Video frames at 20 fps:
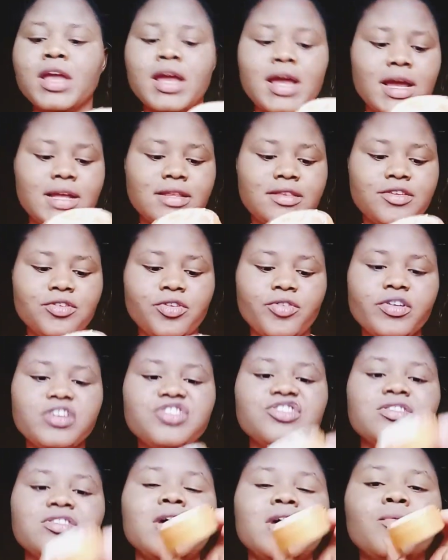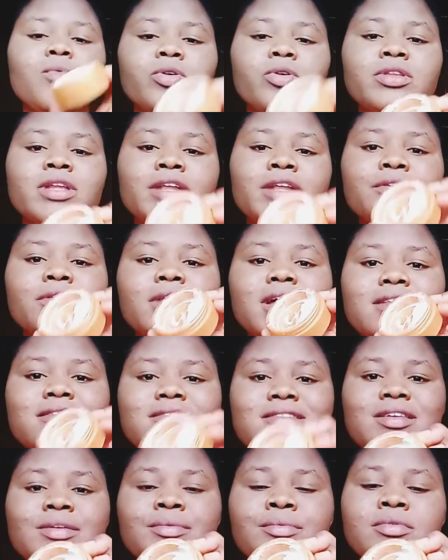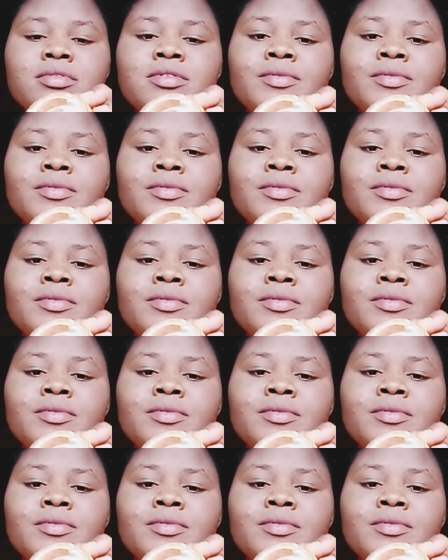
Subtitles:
And the original one, another tip